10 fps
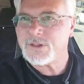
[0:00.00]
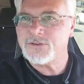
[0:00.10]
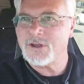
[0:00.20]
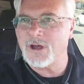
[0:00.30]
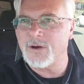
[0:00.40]

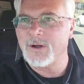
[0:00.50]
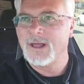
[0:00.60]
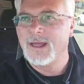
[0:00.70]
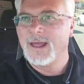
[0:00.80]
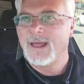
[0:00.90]
So
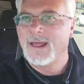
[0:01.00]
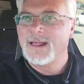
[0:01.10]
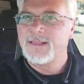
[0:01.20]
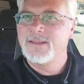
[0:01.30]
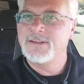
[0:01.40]

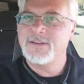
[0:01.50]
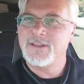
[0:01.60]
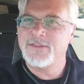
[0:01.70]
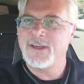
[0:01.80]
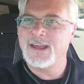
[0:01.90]
these are
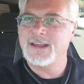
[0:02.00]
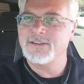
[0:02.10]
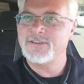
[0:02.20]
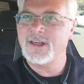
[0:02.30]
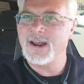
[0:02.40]
the
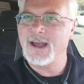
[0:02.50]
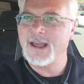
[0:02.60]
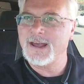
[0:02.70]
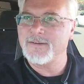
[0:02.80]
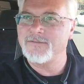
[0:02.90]
things that I
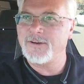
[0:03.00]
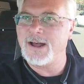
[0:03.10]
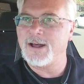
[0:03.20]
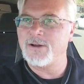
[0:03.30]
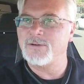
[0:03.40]
have
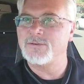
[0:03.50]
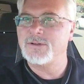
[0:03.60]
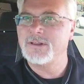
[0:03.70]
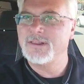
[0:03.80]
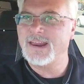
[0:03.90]

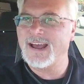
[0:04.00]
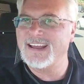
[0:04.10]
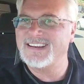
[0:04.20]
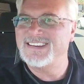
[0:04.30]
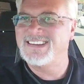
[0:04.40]
found that I